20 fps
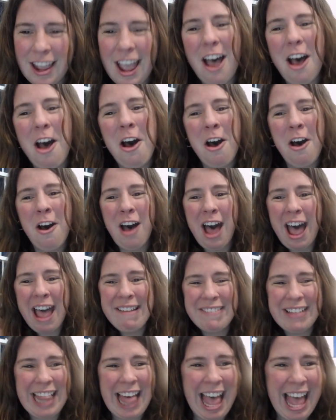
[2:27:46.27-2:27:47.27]
Oh,
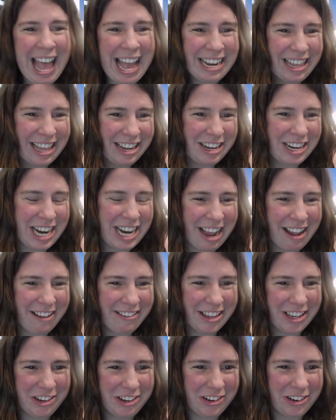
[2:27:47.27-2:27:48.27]
I'm glad that you
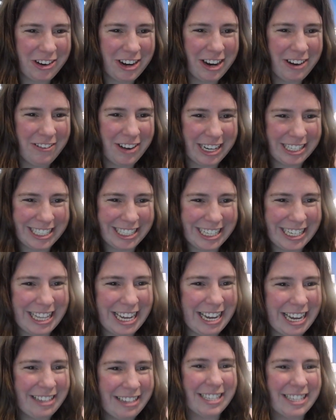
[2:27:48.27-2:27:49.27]
guys enjoy watching
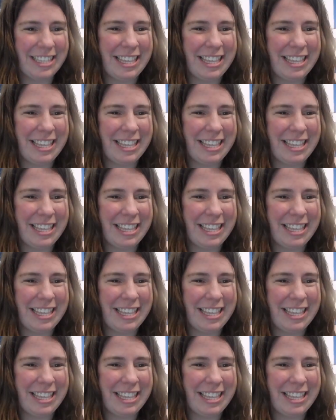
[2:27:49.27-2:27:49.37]
this.